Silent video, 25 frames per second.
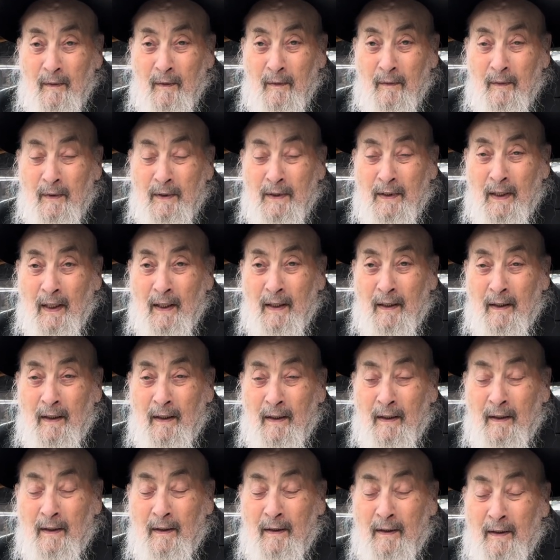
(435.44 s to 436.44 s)
we say
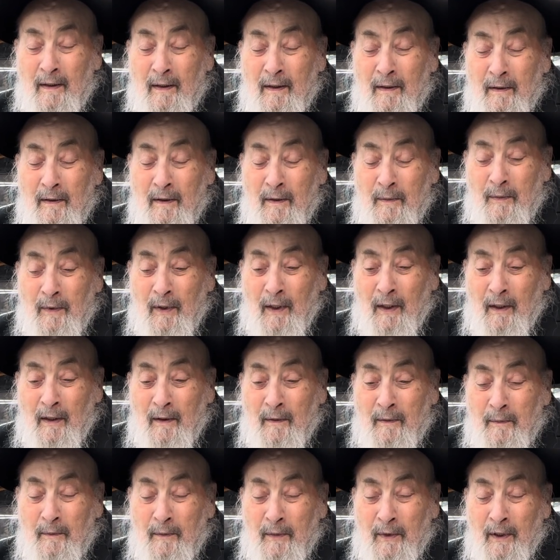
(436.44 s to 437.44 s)
the
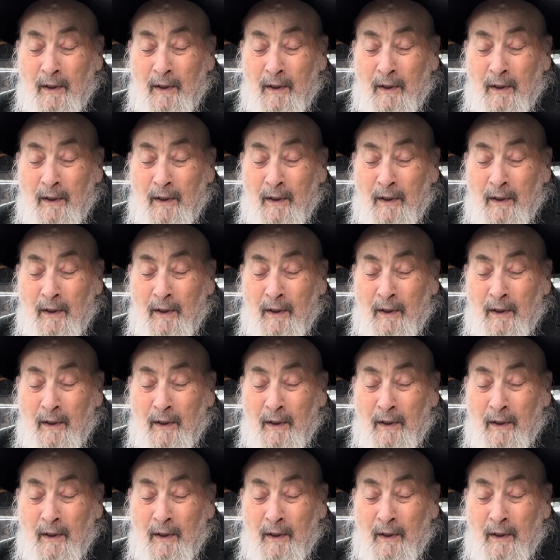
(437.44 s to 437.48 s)
bracha